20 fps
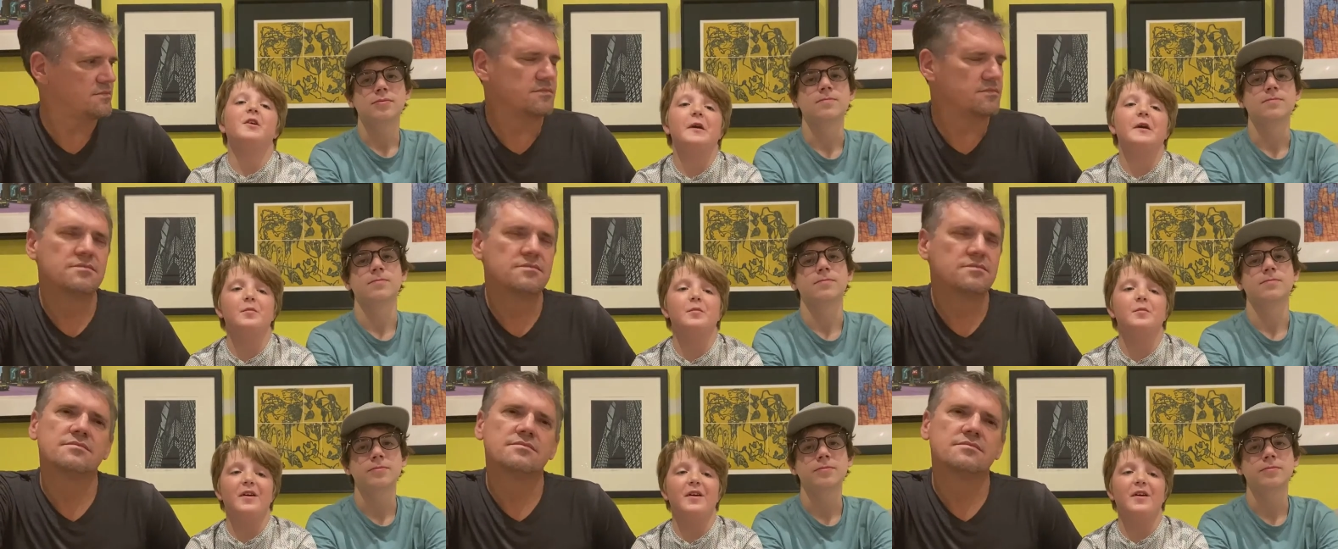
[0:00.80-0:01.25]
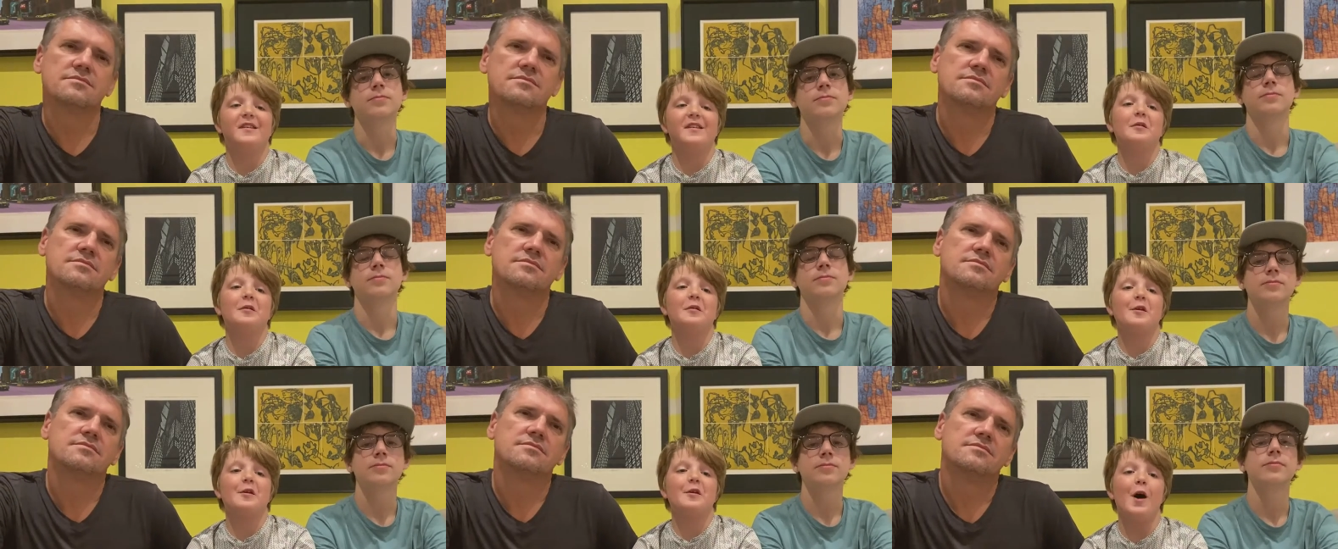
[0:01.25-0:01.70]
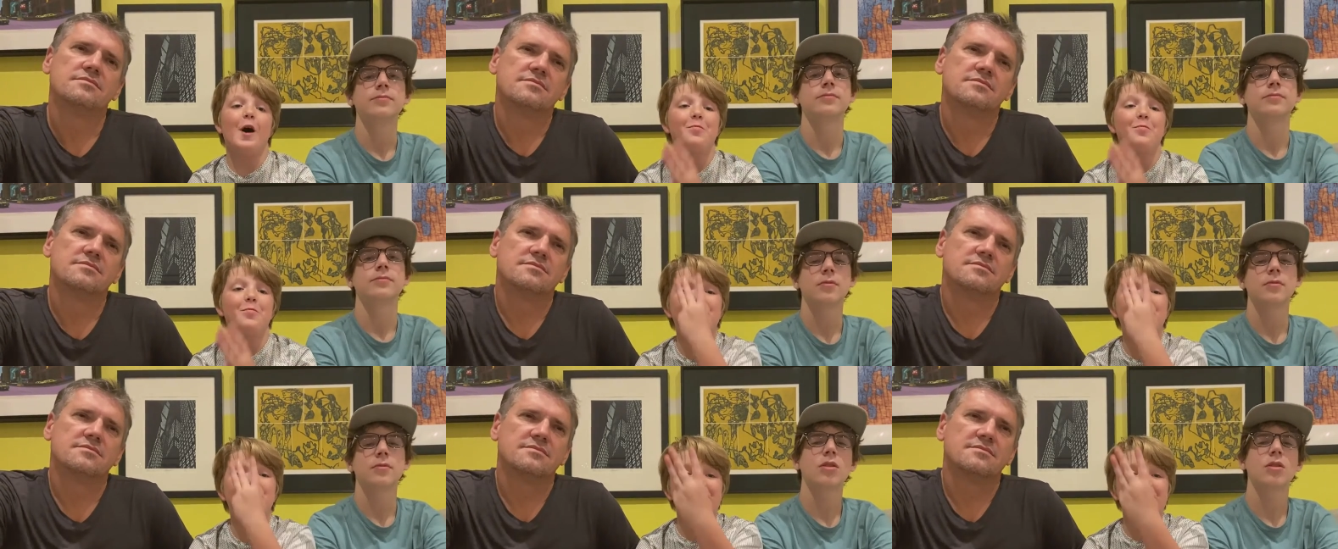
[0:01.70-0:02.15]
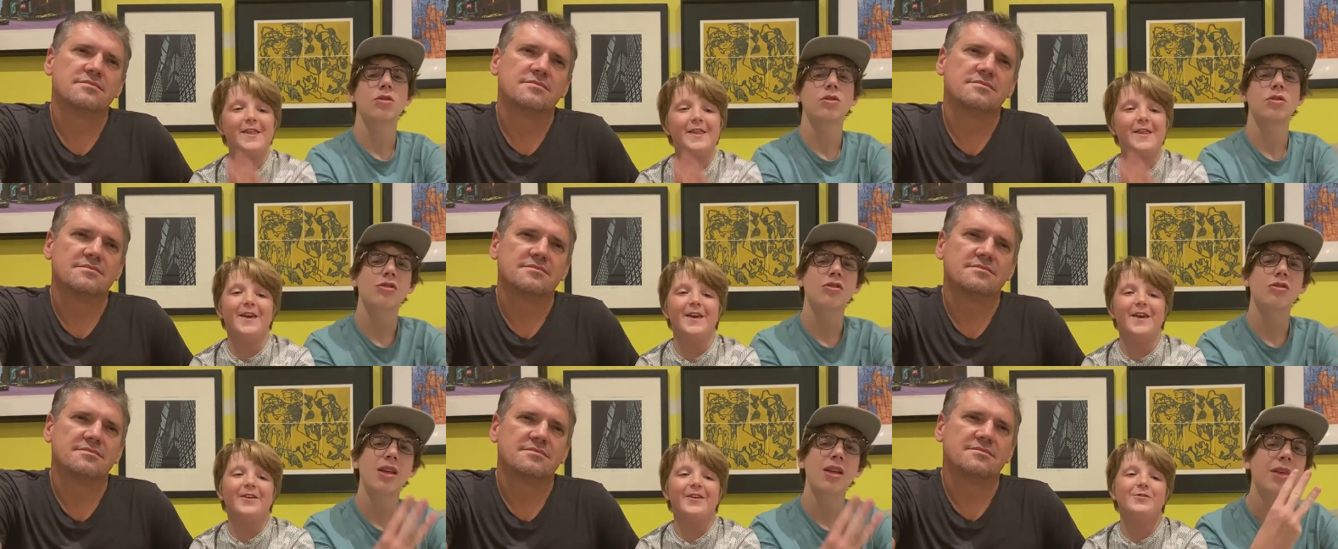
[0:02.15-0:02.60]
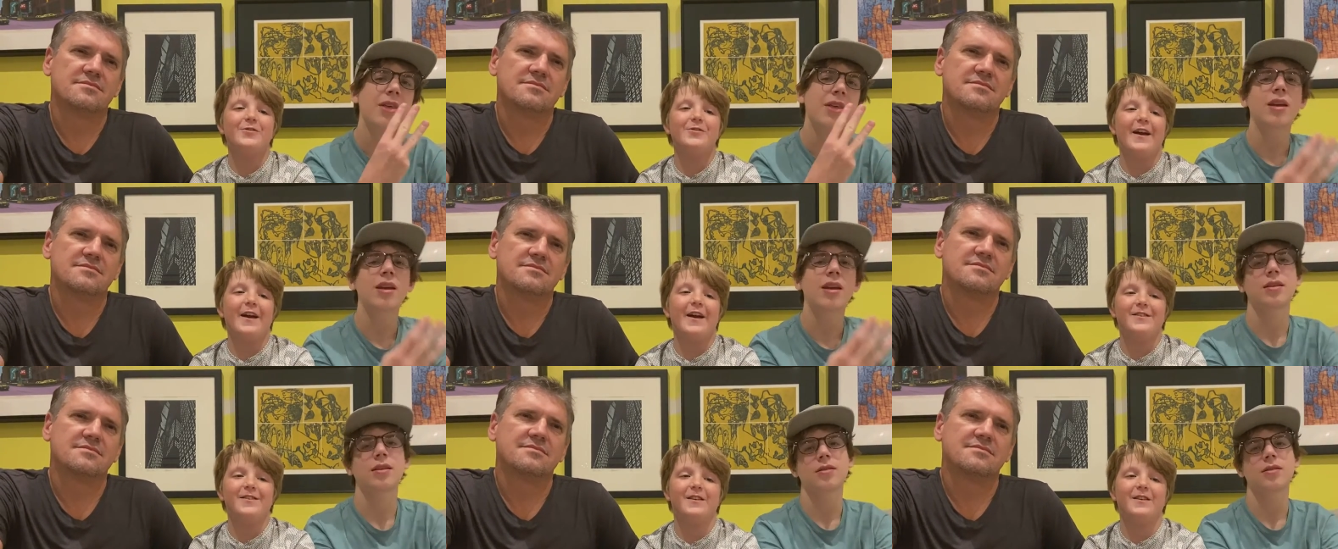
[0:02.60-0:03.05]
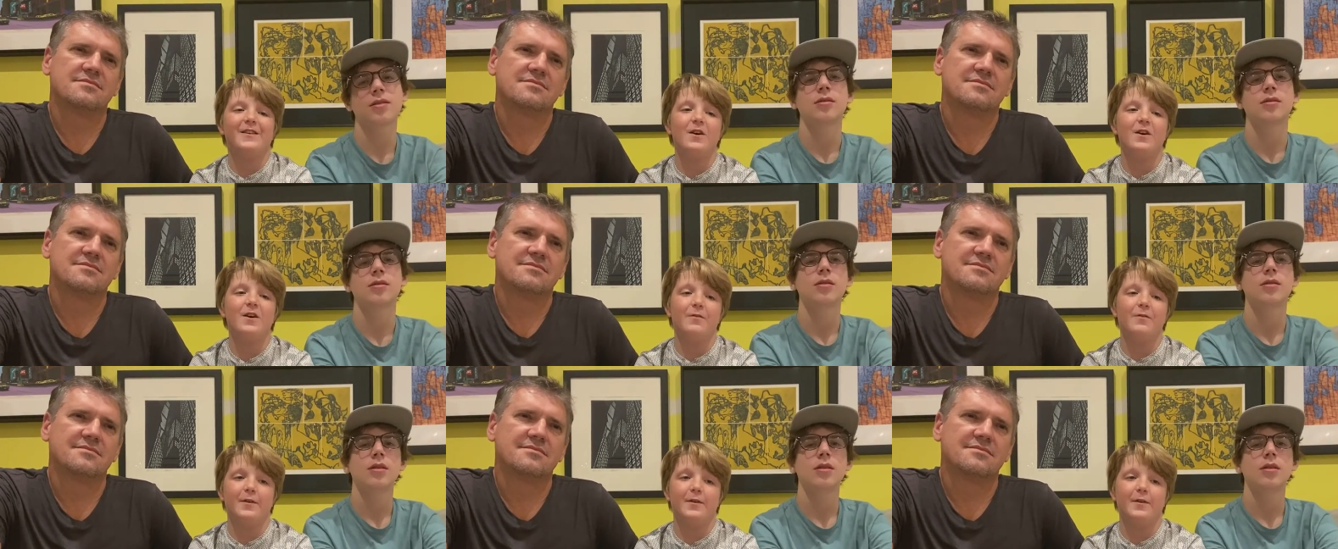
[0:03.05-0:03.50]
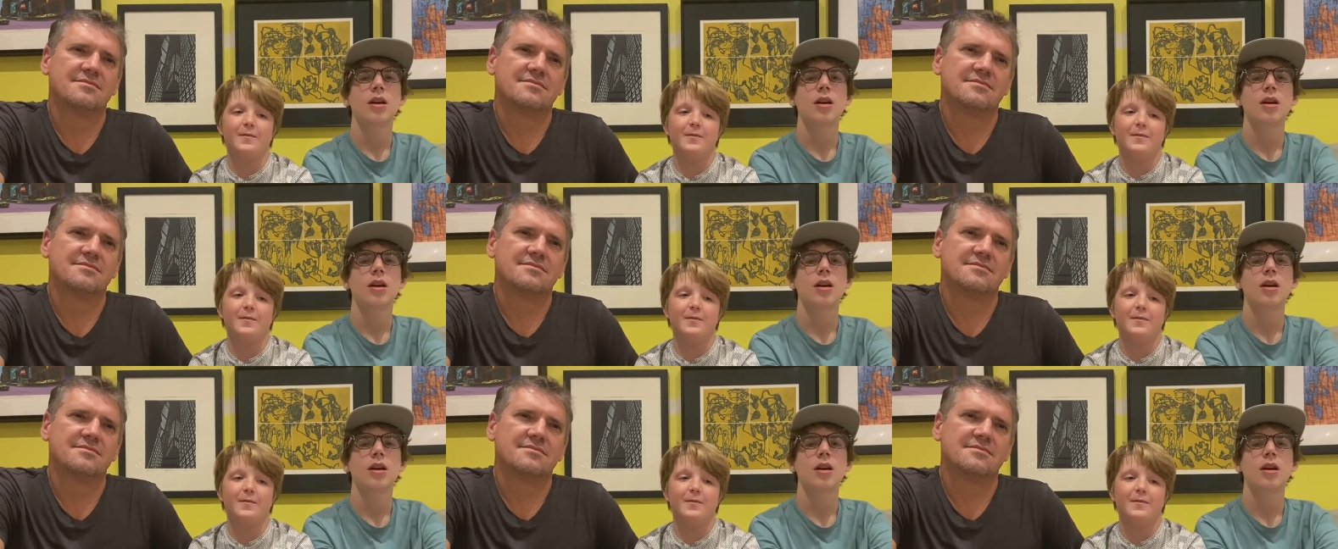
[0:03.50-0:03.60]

Speaker 1: Larkin Boys. Here are the top 3 things you guys need to know for